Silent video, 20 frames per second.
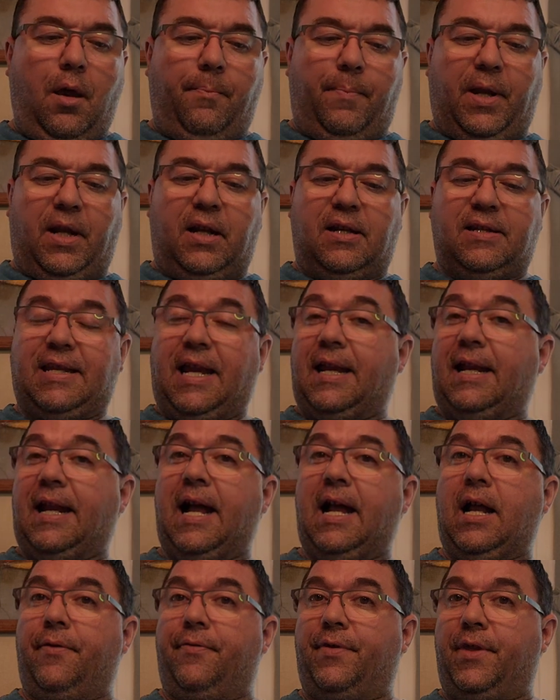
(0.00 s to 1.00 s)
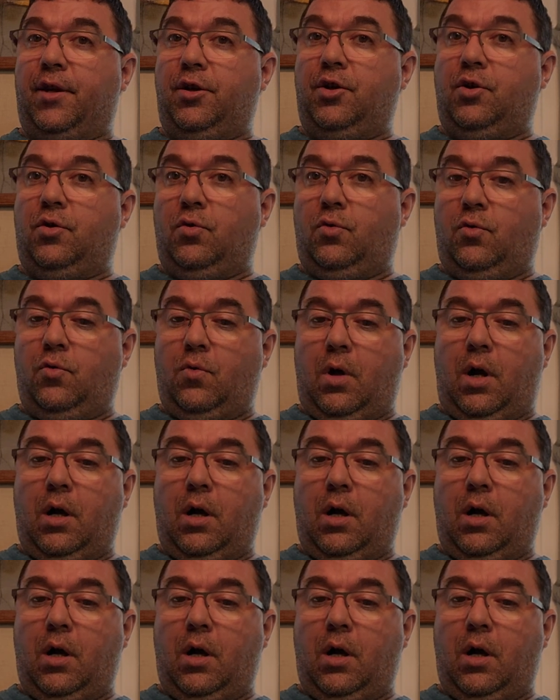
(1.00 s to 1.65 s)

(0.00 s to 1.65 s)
because I got the new